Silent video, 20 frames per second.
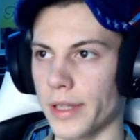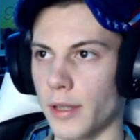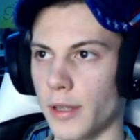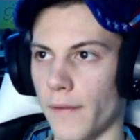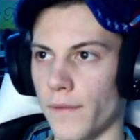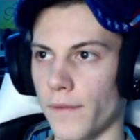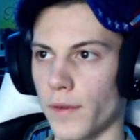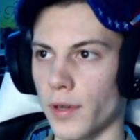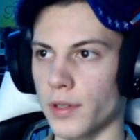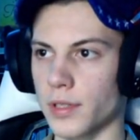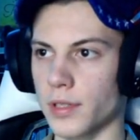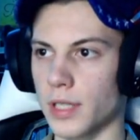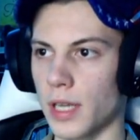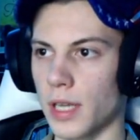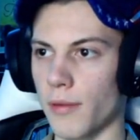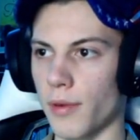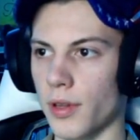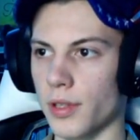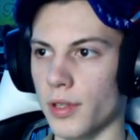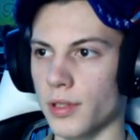first. Get
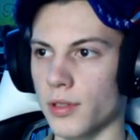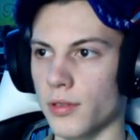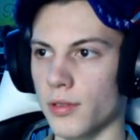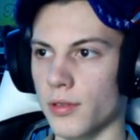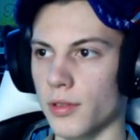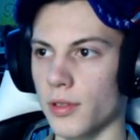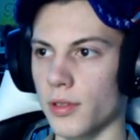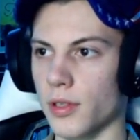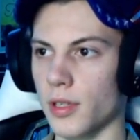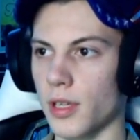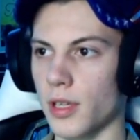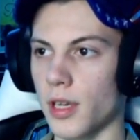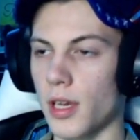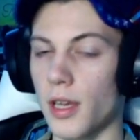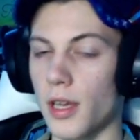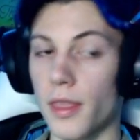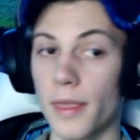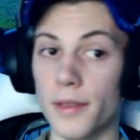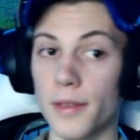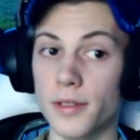rid of
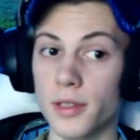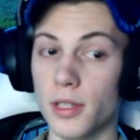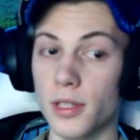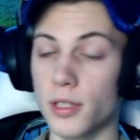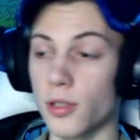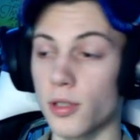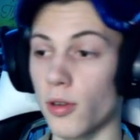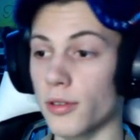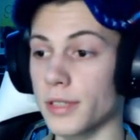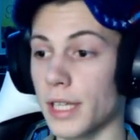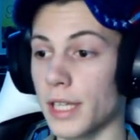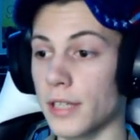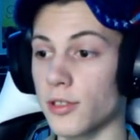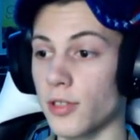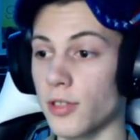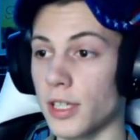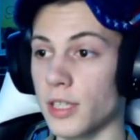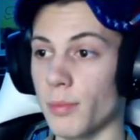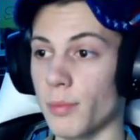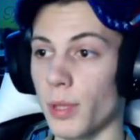the skulk sensor
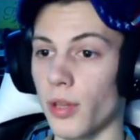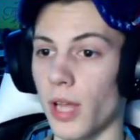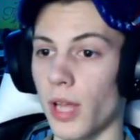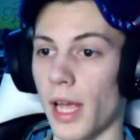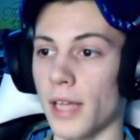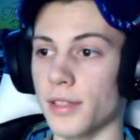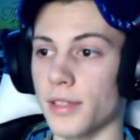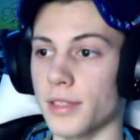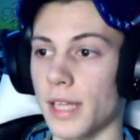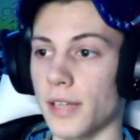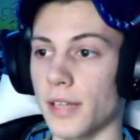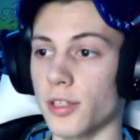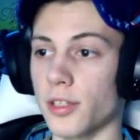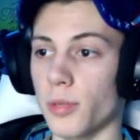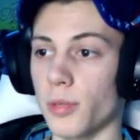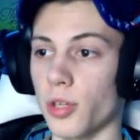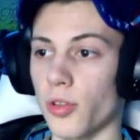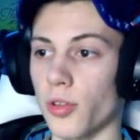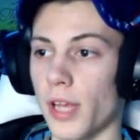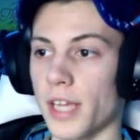needs to be last. That's gonna be
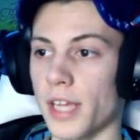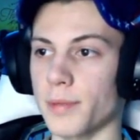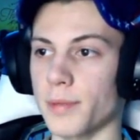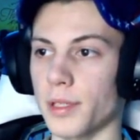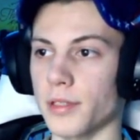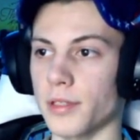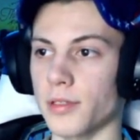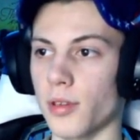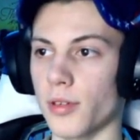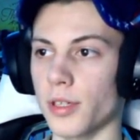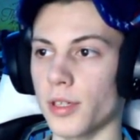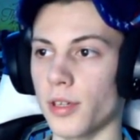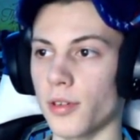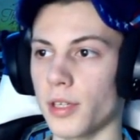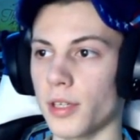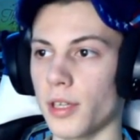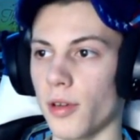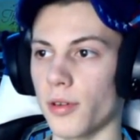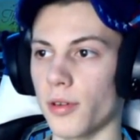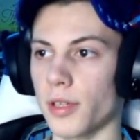your last piece. Okie
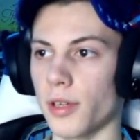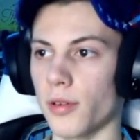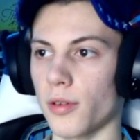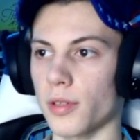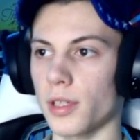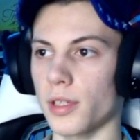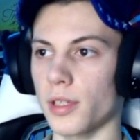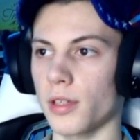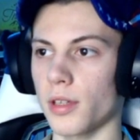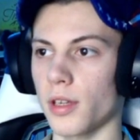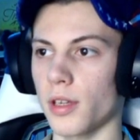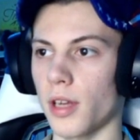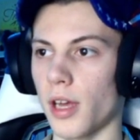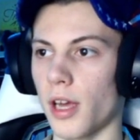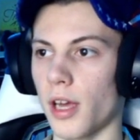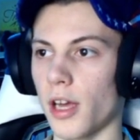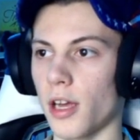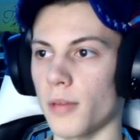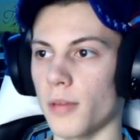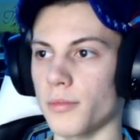dokie, okie dokie.
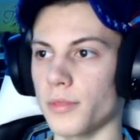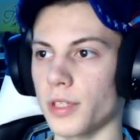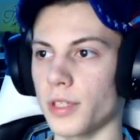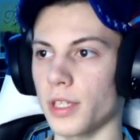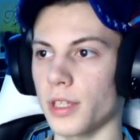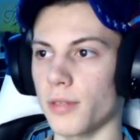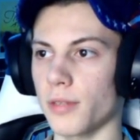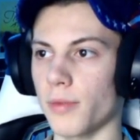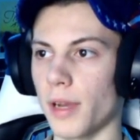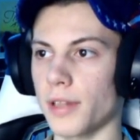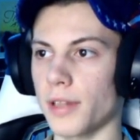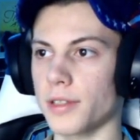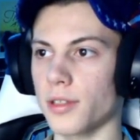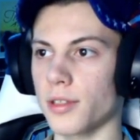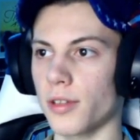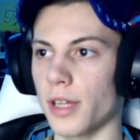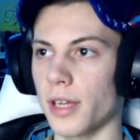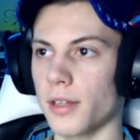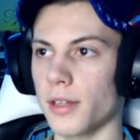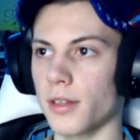You get the redstone
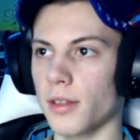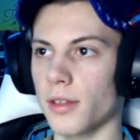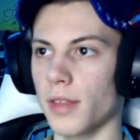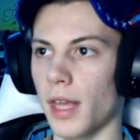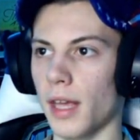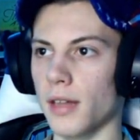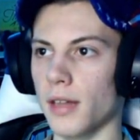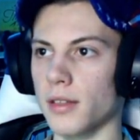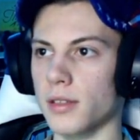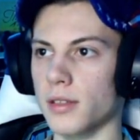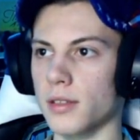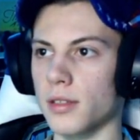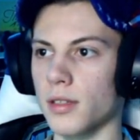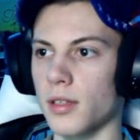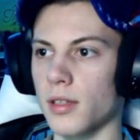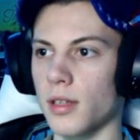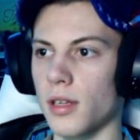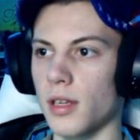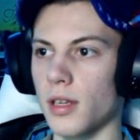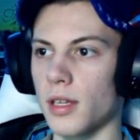like that.
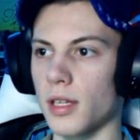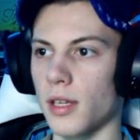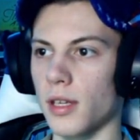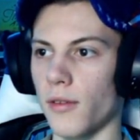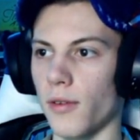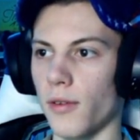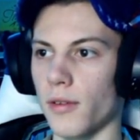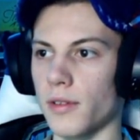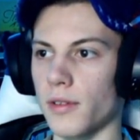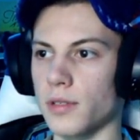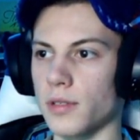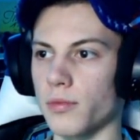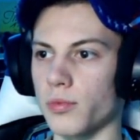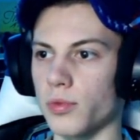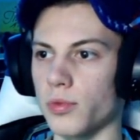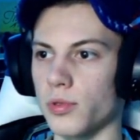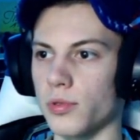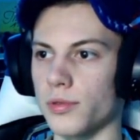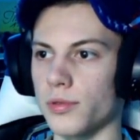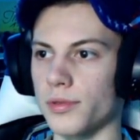Get rid of these
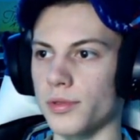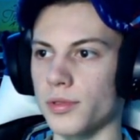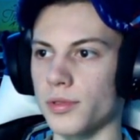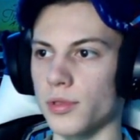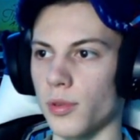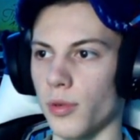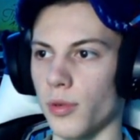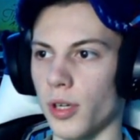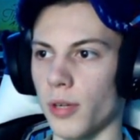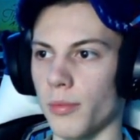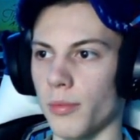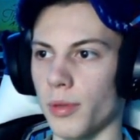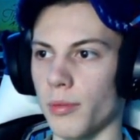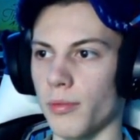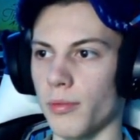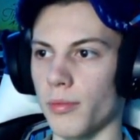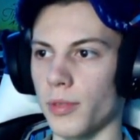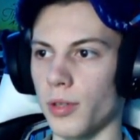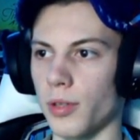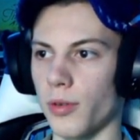wools. You want
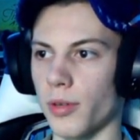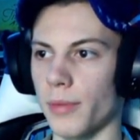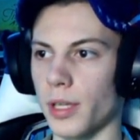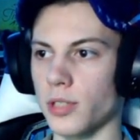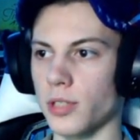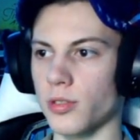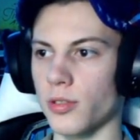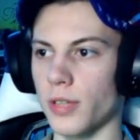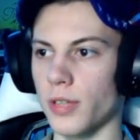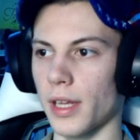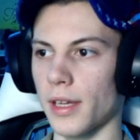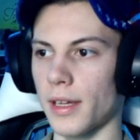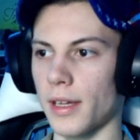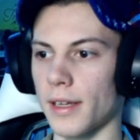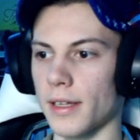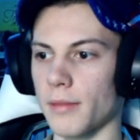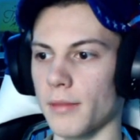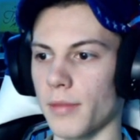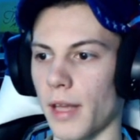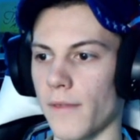to make sure that
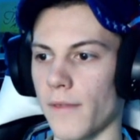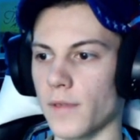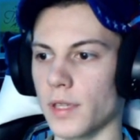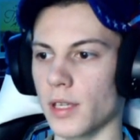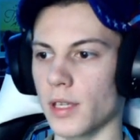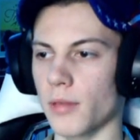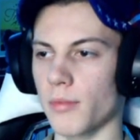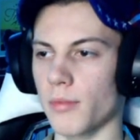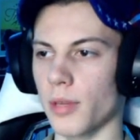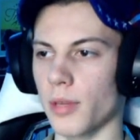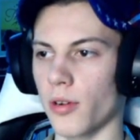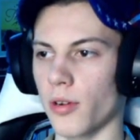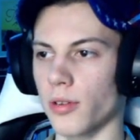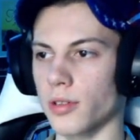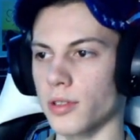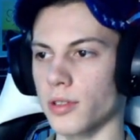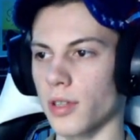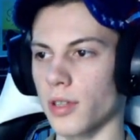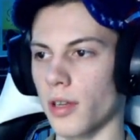everything can be heard and stuff.